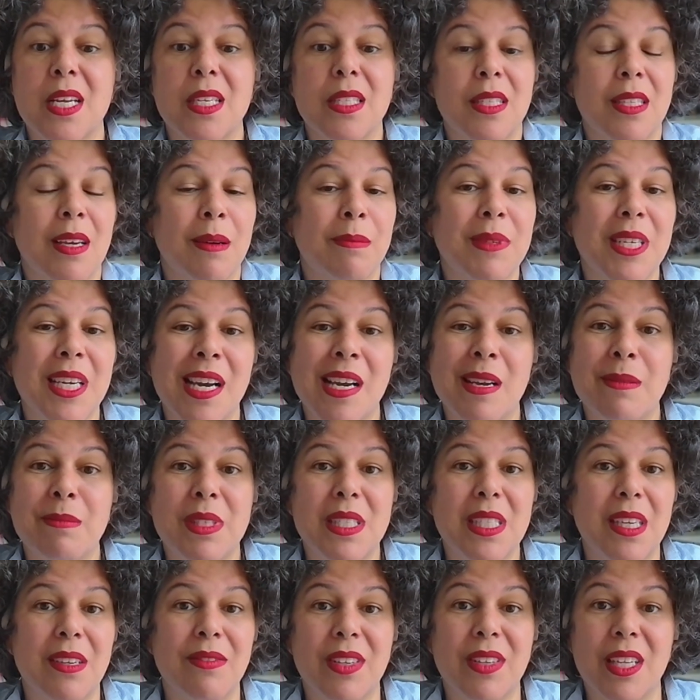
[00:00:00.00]

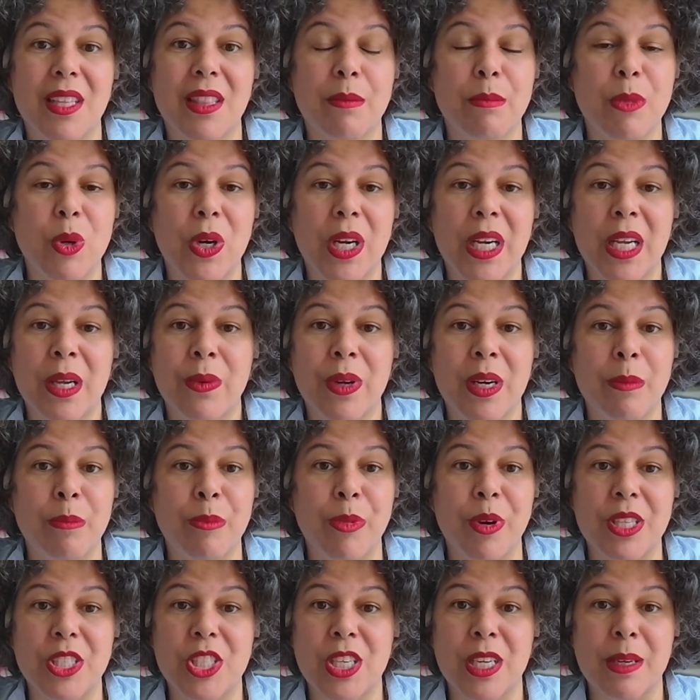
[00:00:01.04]
Sometimes even in the morning when I'm
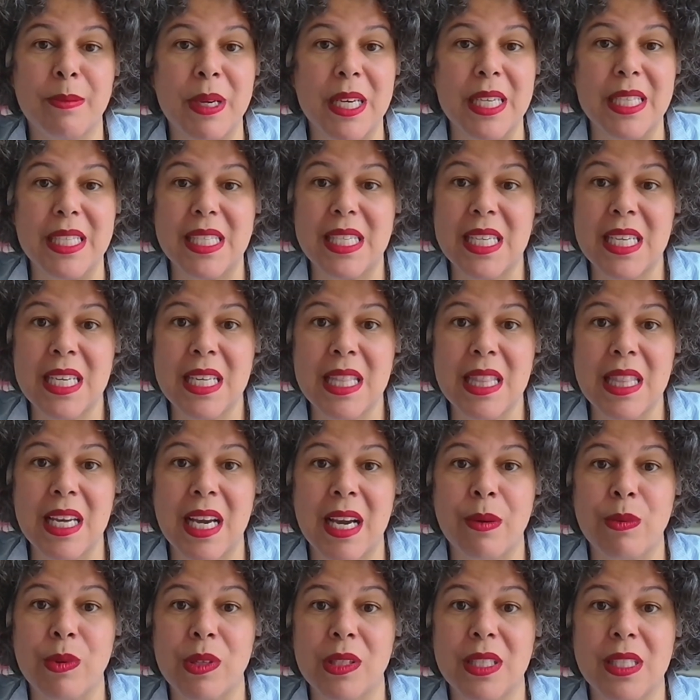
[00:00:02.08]
brushing my teeth,
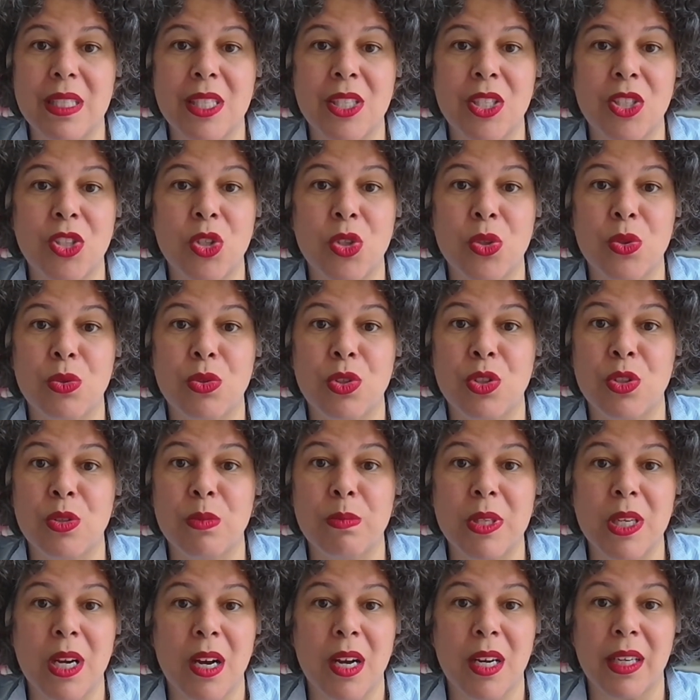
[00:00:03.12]
I will listen to
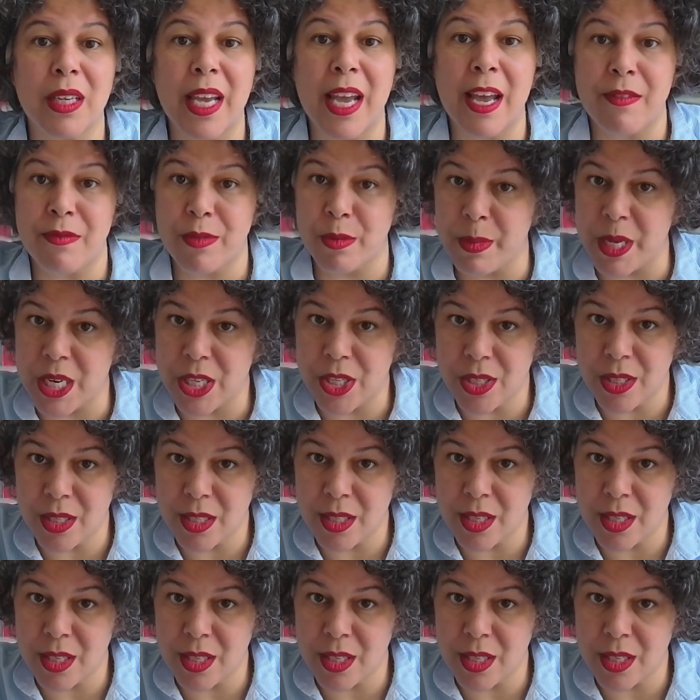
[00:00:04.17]
Snoop Dogg affirmation